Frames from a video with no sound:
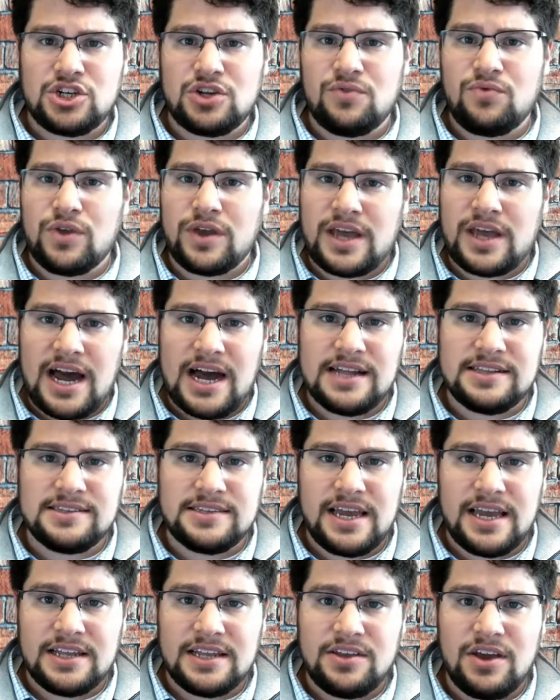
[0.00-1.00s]
of the
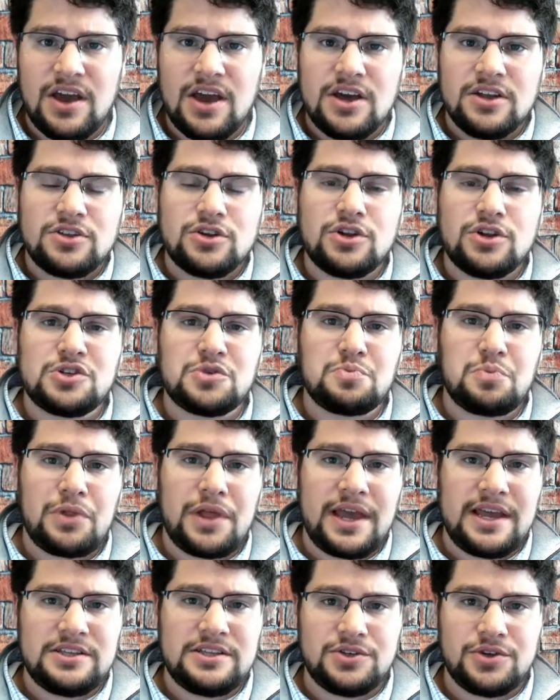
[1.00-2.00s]
content to
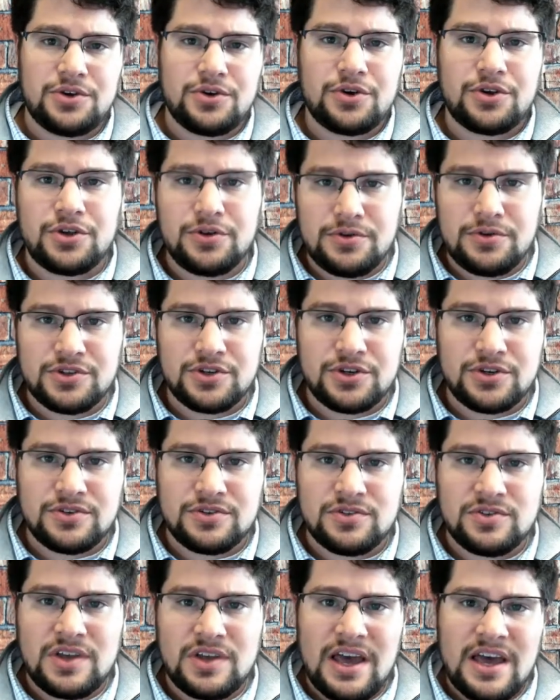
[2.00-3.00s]
display to your
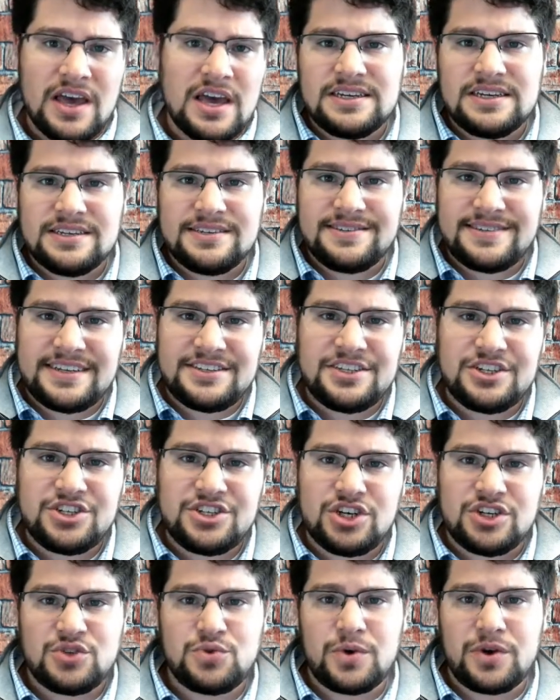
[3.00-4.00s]
users. Since it
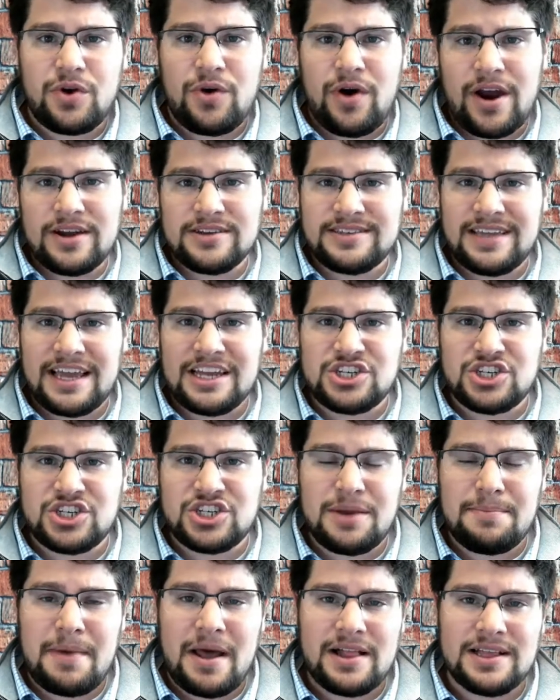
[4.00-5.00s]
just requires
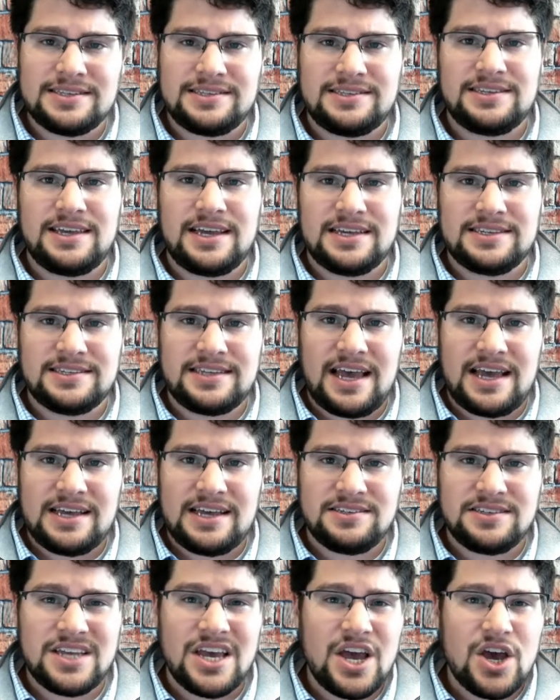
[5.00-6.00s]
HTML and
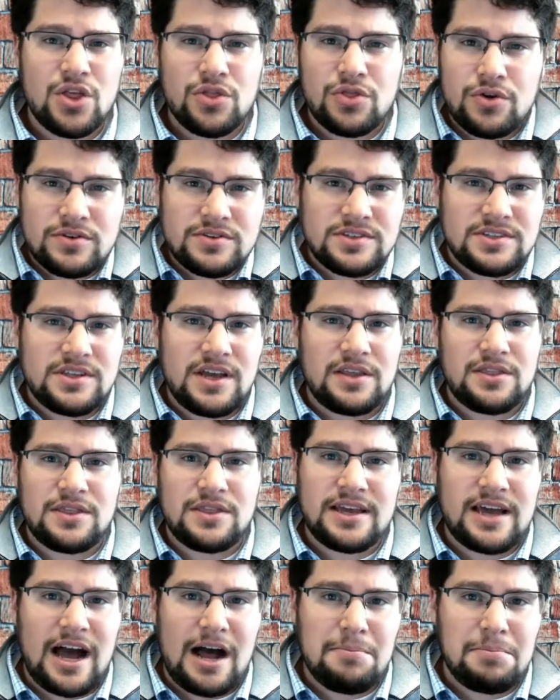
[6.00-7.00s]
CSS, there is
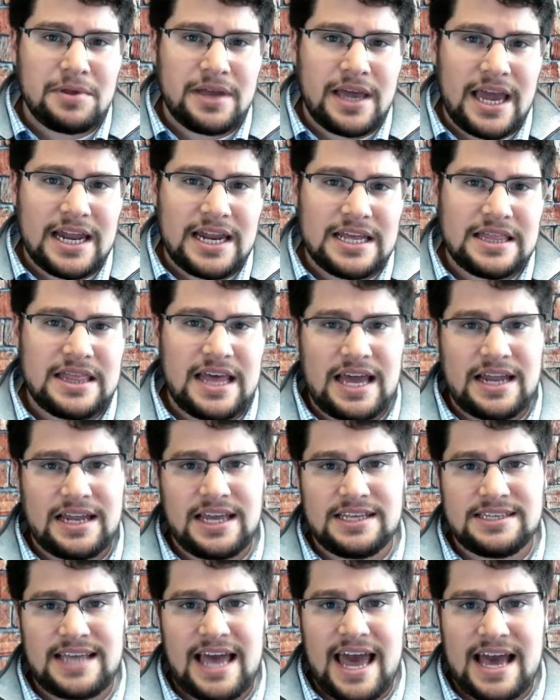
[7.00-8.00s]
nothing complicated that
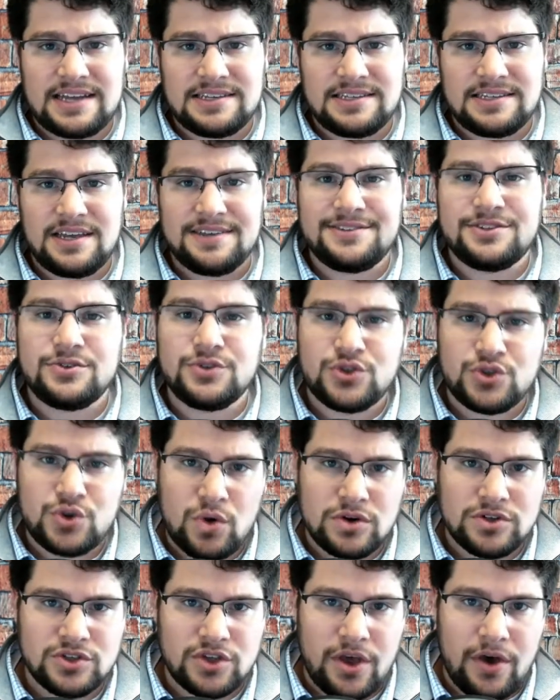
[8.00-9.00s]
needs access to
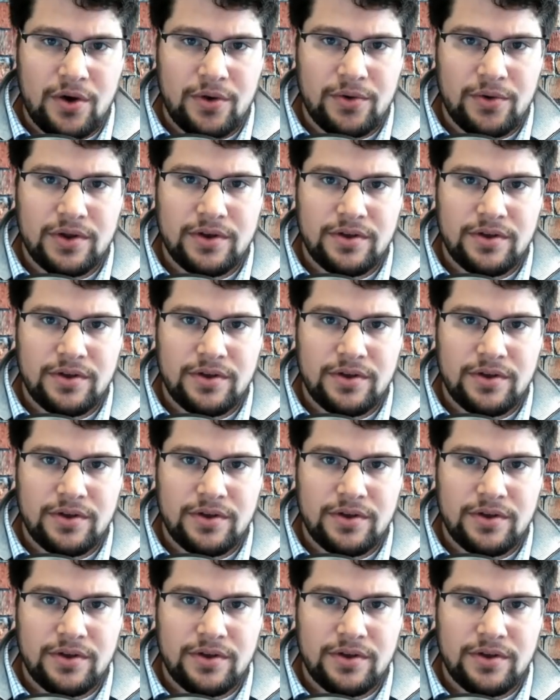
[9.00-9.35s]
source code.